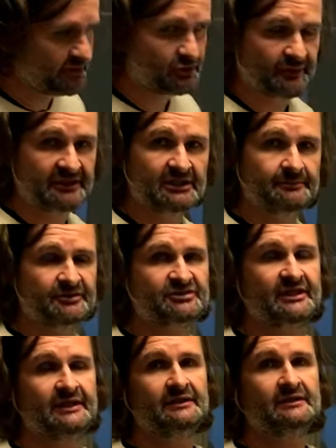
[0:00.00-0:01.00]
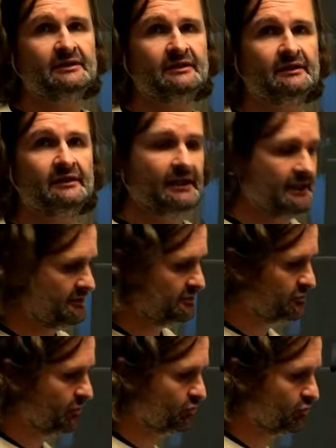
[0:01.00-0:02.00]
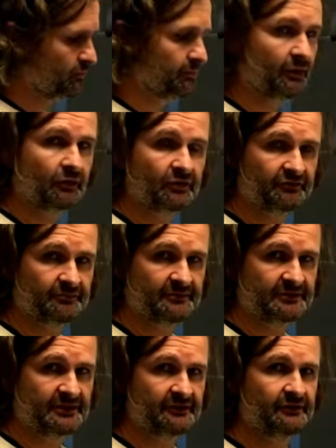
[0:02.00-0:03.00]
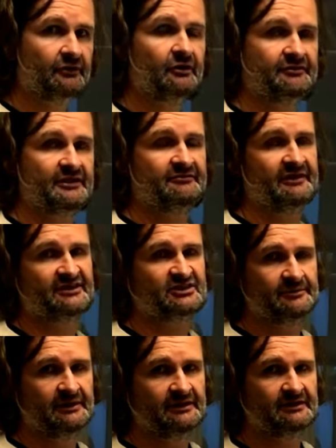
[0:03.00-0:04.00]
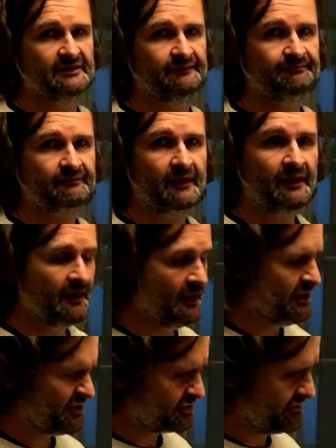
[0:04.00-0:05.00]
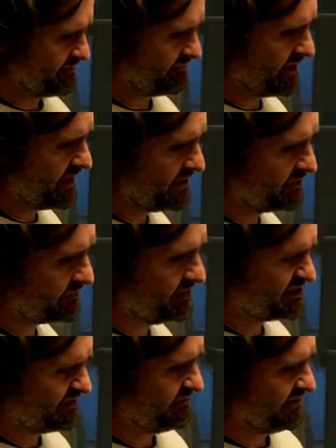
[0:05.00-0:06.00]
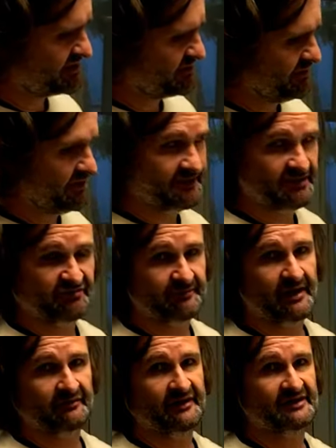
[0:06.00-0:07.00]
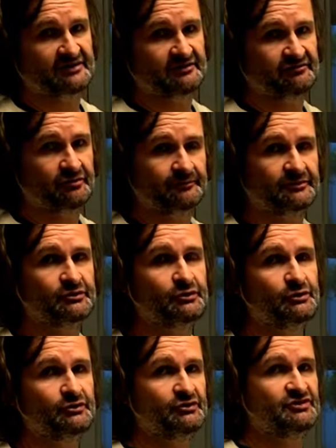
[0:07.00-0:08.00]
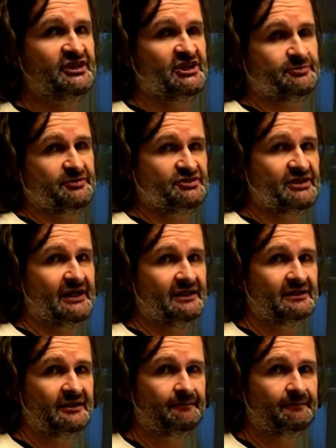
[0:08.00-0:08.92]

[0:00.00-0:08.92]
20% in the total bulk of the material of that flexibility. So if I increase the flexibility of my resin from 2 to 6%,